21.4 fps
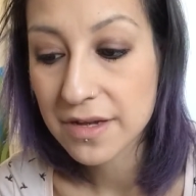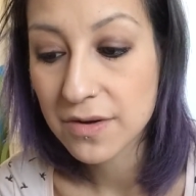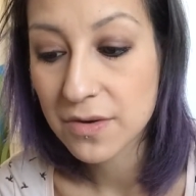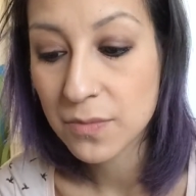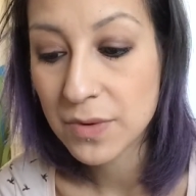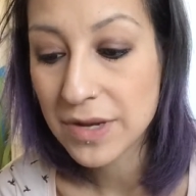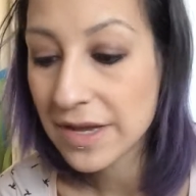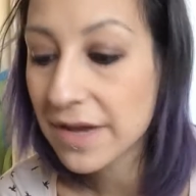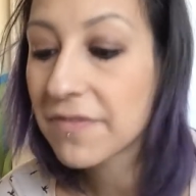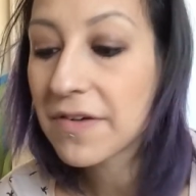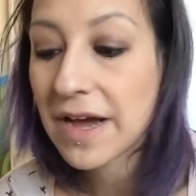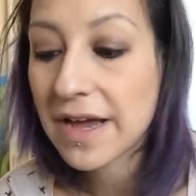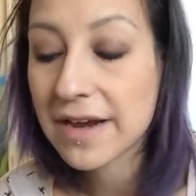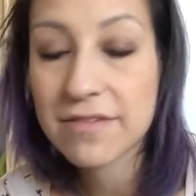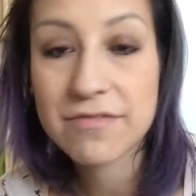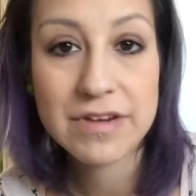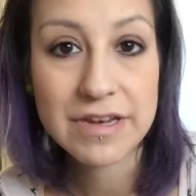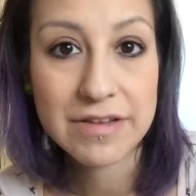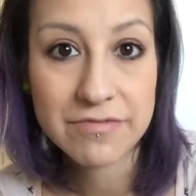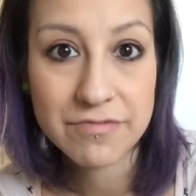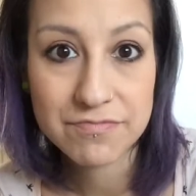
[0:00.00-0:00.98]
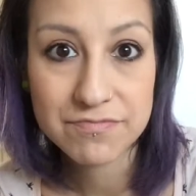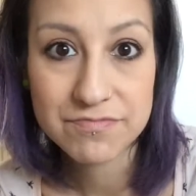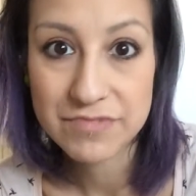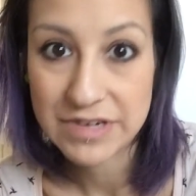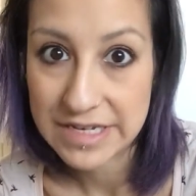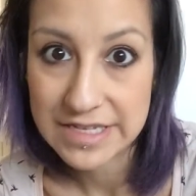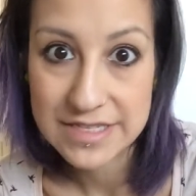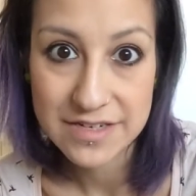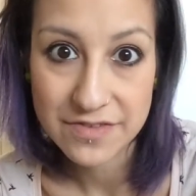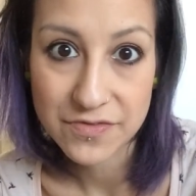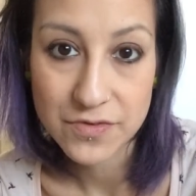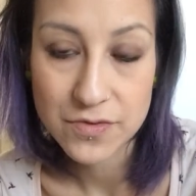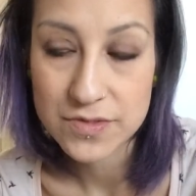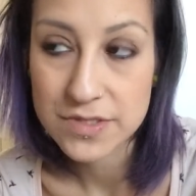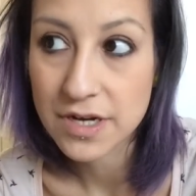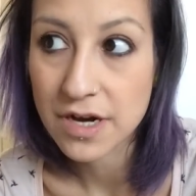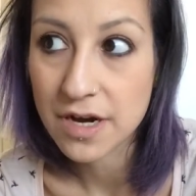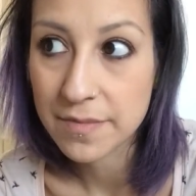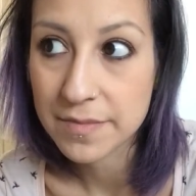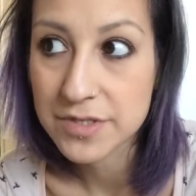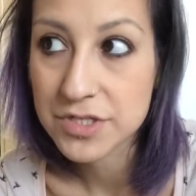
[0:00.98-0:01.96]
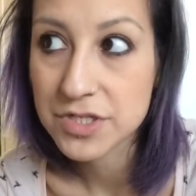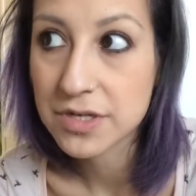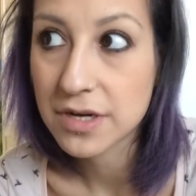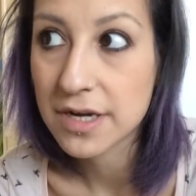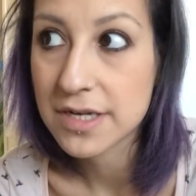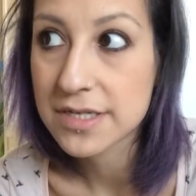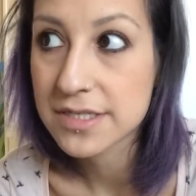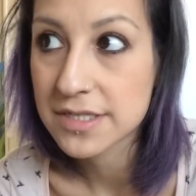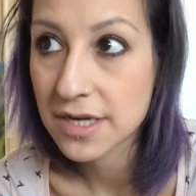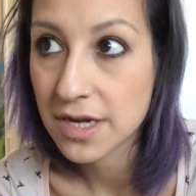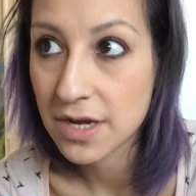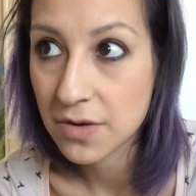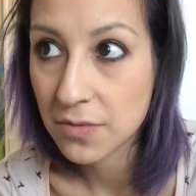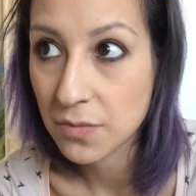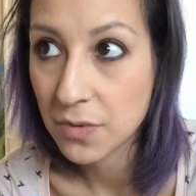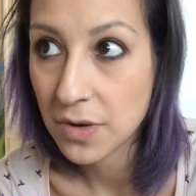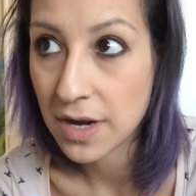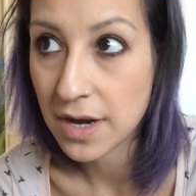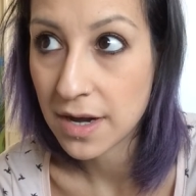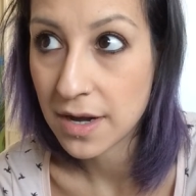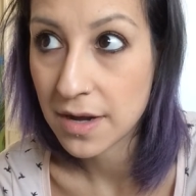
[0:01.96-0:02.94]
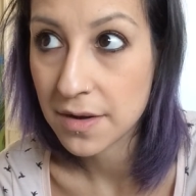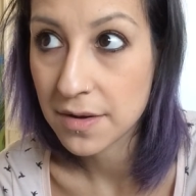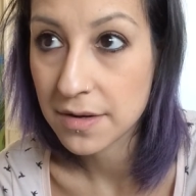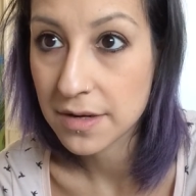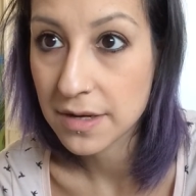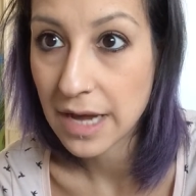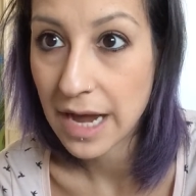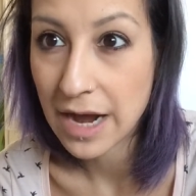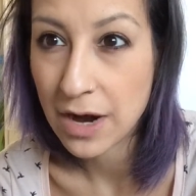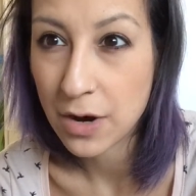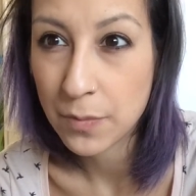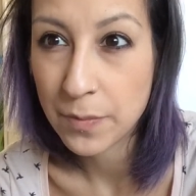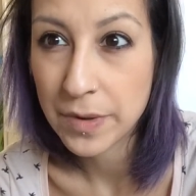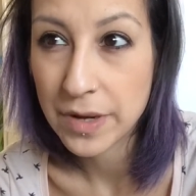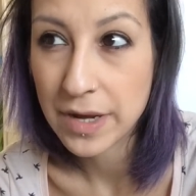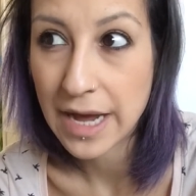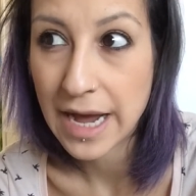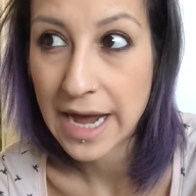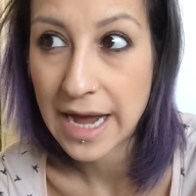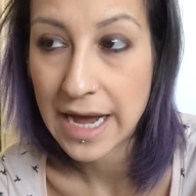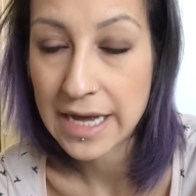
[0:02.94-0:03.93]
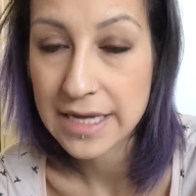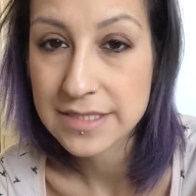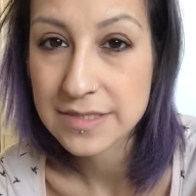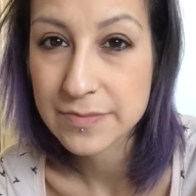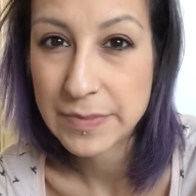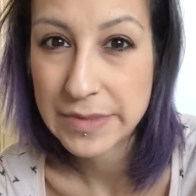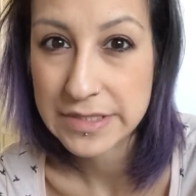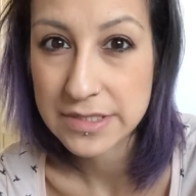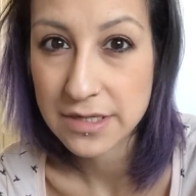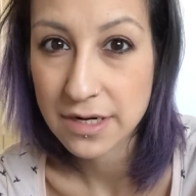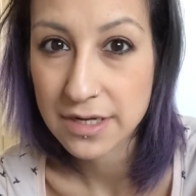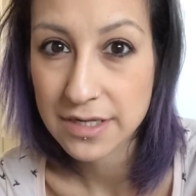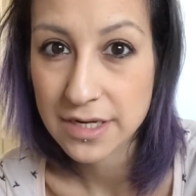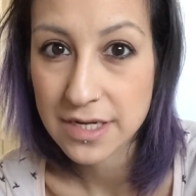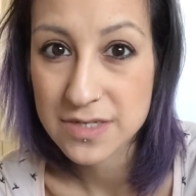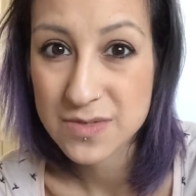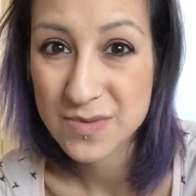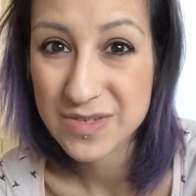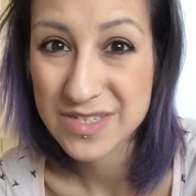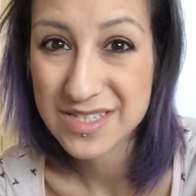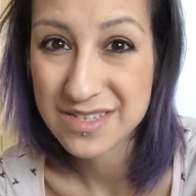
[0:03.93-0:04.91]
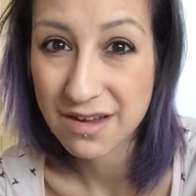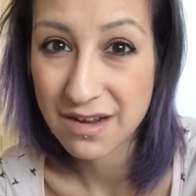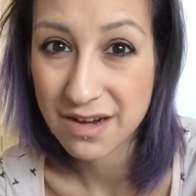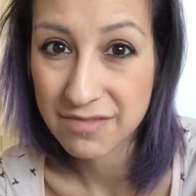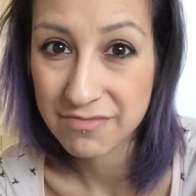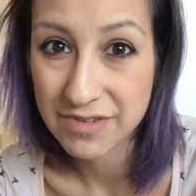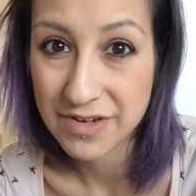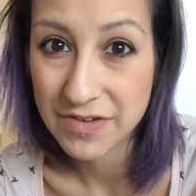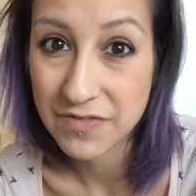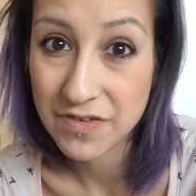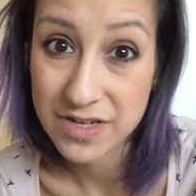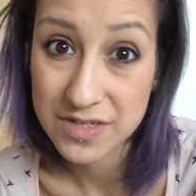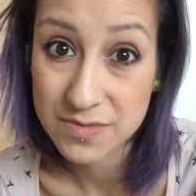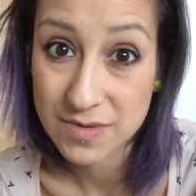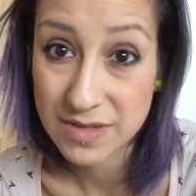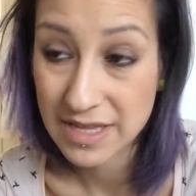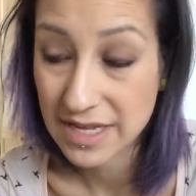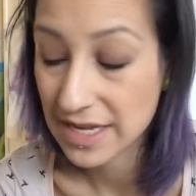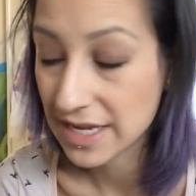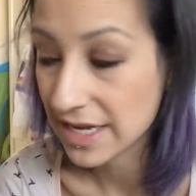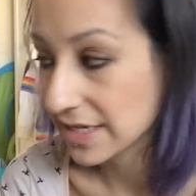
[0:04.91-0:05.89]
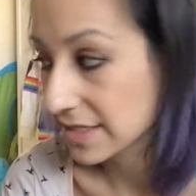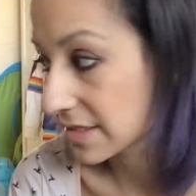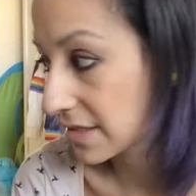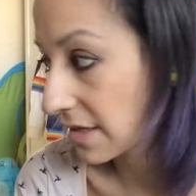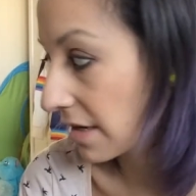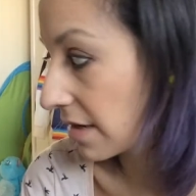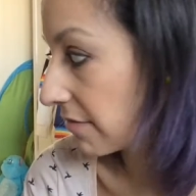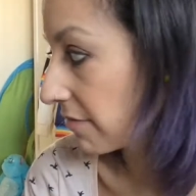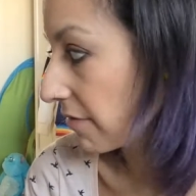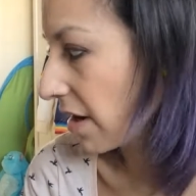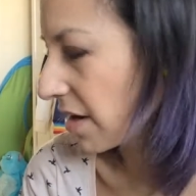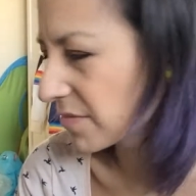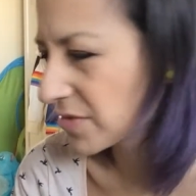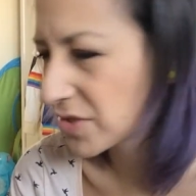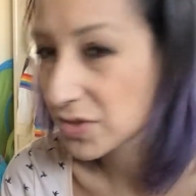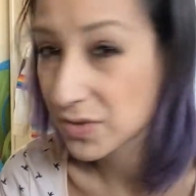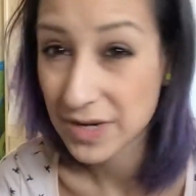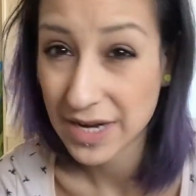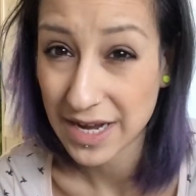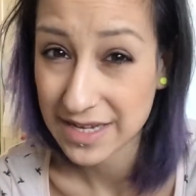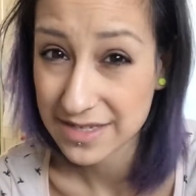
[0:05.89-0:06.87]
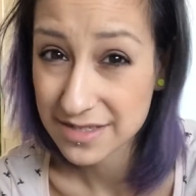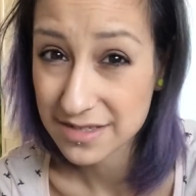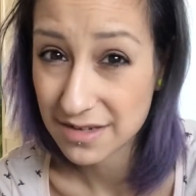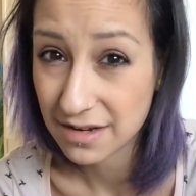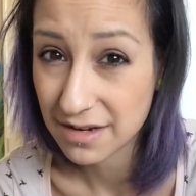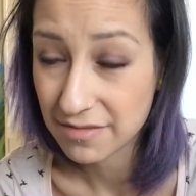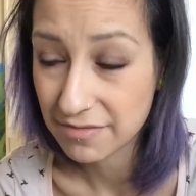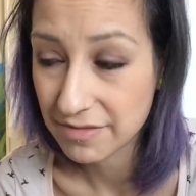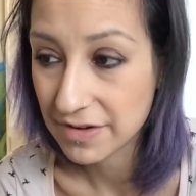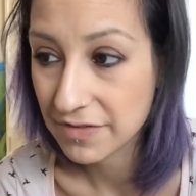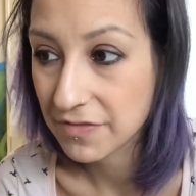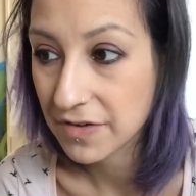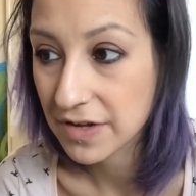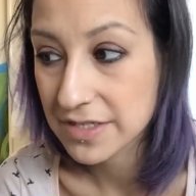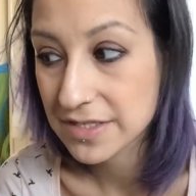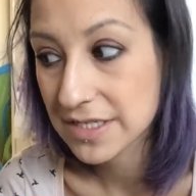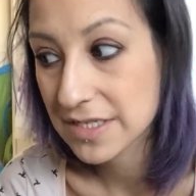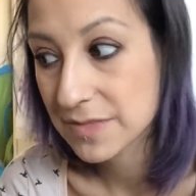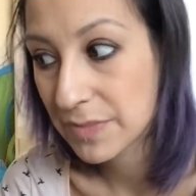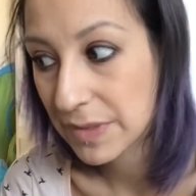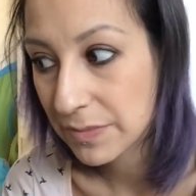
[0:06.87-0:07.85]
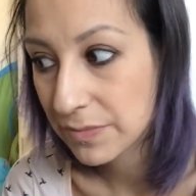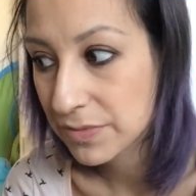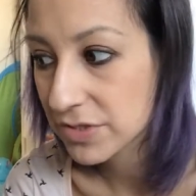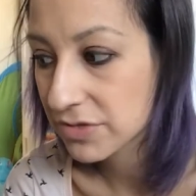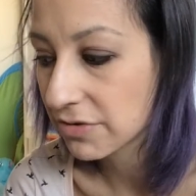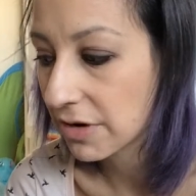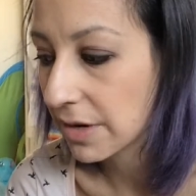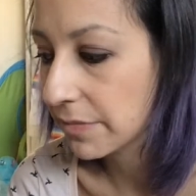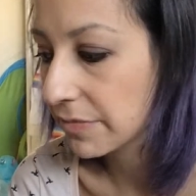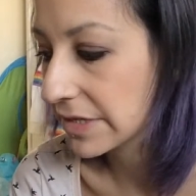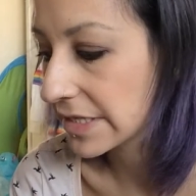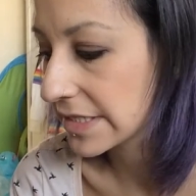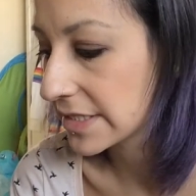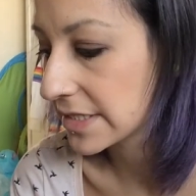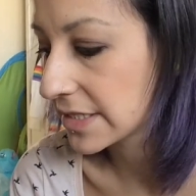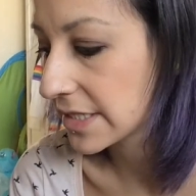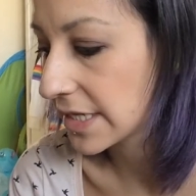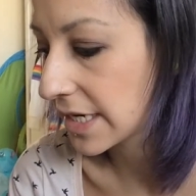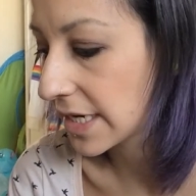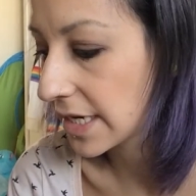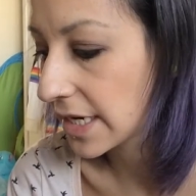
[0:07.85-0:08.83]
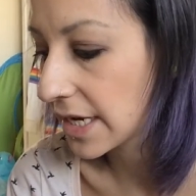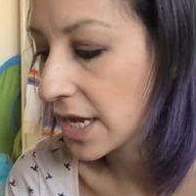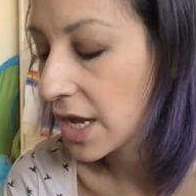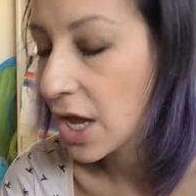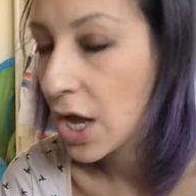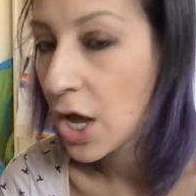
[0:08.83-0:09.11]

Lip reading: We have had a really difficult time, as you guys know. Albert has been diagnosed with silent reflux. We think he has silent, I'm sure he has silent reflux. He's been prescribed ranitidine.